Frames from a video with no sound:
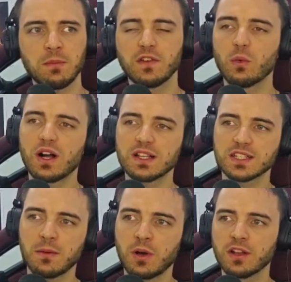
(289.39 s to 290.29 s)
If you are
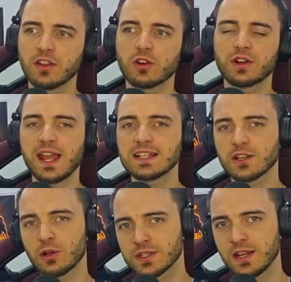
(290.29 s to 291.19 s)
someone that creates
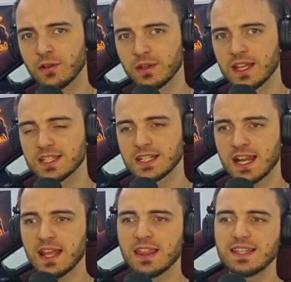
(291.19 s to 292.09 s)
content on the
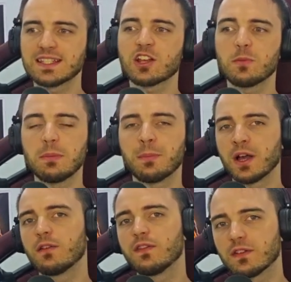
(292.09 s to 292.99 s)
internet, this is going to be
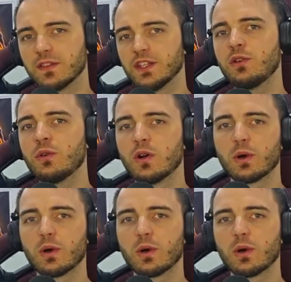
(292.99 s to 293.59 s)
perfect for you,